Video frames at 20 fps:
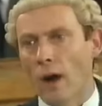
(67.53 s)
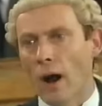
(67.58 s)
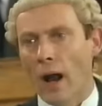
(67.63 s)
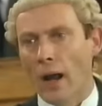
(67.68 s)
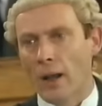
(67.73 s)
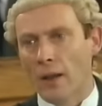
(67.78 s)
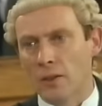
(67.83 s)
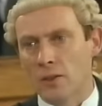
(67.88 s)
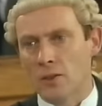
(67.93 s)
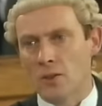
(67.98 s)

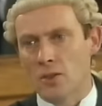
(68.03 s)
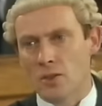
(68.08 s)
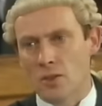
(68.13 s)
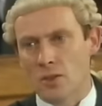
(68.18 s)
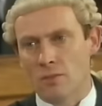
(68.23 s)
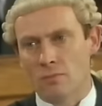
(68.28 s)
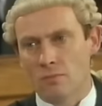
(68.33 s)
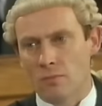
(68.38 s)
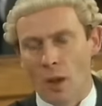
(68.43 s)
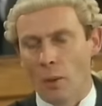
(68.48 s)

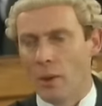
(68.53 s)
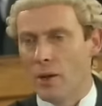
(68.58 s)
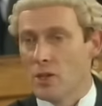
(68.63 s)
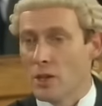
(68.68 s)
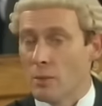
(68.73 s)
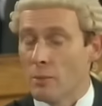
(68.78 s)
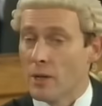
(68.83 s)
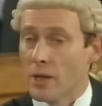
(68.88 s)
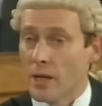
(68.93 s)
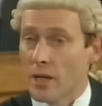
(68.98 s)
violence, no
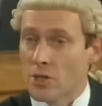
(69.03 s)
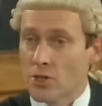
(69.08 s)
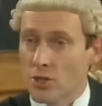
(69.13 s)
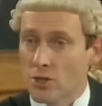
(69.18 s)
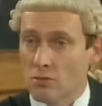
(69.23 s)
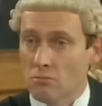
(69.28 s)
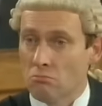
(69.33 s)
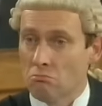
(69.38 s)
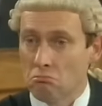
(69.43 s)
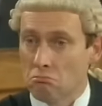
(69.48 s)

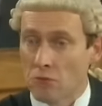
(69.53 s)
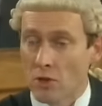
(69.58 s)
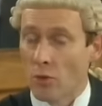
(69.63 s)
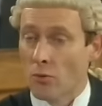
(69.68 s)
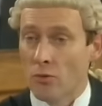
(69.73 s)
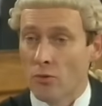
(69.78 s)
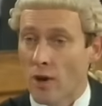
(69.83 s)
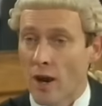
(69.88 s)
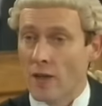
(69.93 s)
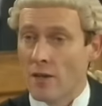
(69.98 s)
intimidation,
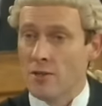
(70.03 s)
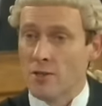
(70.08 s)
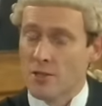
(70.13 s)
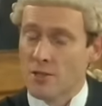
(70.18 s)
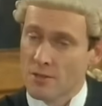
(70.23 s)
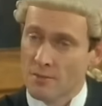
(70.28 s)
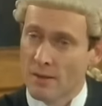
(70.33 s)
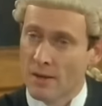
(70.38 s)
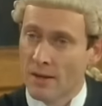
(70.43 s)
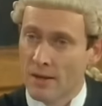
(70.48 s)
no
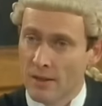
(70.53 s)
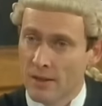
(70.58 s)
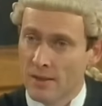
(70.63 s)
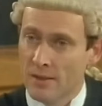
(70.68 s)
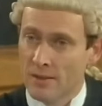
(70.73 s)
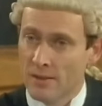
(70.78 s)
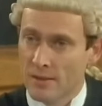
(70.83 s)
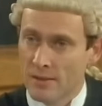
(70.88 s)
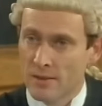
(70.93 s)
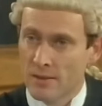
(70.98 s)
threats,
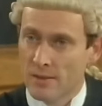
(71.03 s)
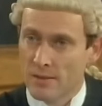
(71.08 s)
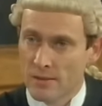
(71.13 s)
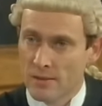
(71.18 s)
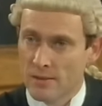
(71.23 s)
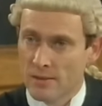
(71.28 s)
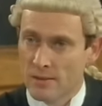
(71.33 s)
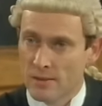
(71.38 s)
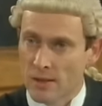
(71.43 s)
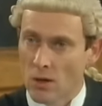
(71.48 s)

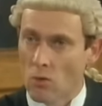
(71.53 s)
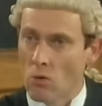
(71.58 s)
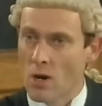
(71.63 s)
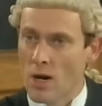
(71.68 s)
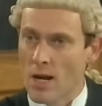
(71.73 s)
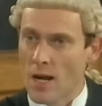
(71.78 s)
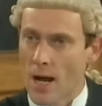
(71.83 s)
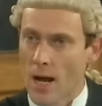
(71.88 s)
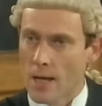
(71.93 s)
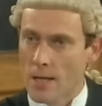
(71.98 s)
no
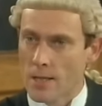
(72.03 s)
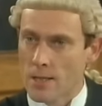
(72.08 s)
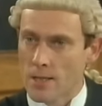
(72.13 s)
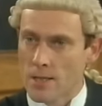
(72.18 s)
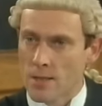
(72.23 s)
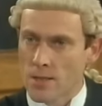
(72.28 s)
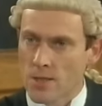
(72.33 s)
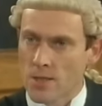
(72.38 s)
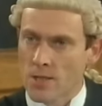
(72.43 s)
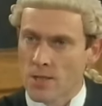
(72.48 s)

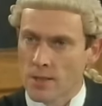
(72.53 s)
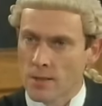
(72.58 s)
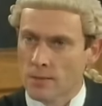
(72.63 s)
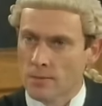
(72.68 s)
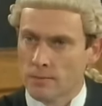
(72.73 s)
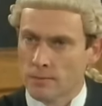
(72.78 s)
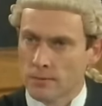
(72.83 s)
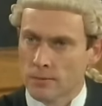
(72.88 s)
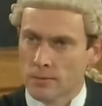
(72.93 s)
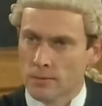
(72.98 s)
guns,
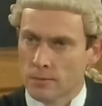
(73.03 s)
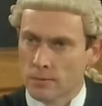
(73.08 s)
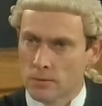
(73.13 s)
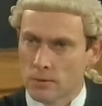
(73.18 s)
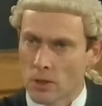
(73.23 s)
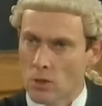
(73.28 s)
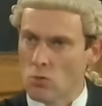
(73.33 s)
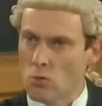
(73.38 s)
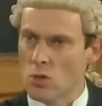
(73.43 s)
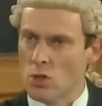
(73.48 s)

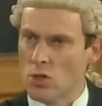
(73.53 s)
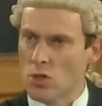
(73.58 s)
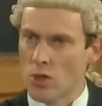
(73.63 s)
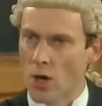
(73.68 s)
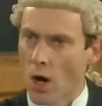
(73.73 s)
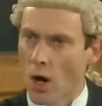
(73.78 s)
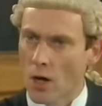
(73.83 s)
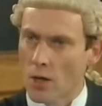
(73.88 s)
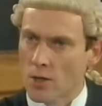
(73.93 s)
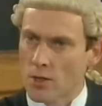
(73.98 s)
no
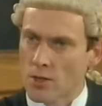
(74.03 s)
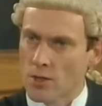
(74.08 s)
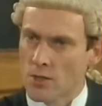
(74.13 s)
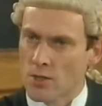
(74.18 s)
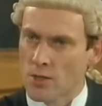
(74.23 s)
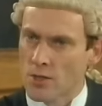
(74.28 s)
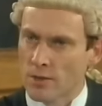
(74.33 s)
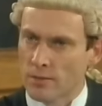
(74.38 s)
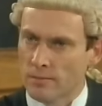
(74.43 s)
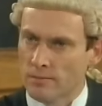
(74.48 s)

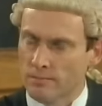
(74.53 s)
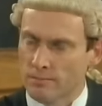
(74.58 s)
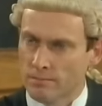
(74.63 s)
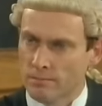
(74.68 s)
dogs,